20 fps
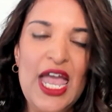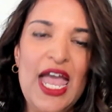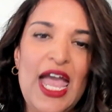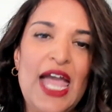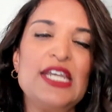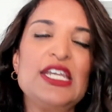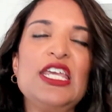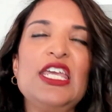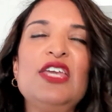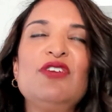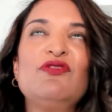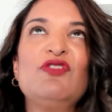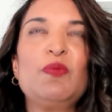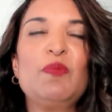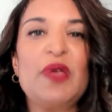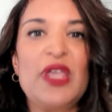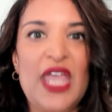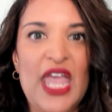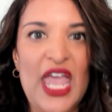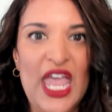and even
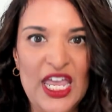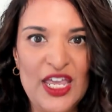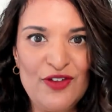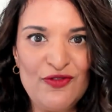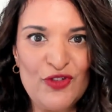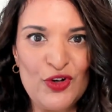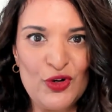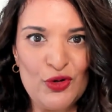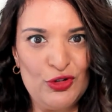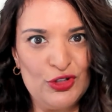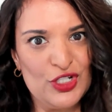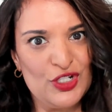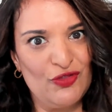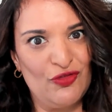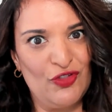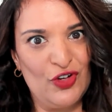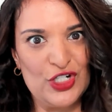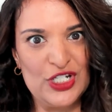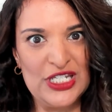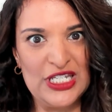behavioral
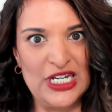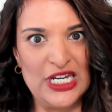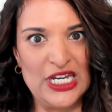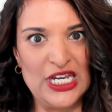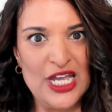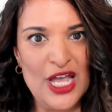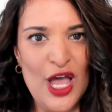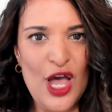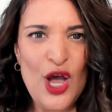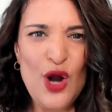diversity.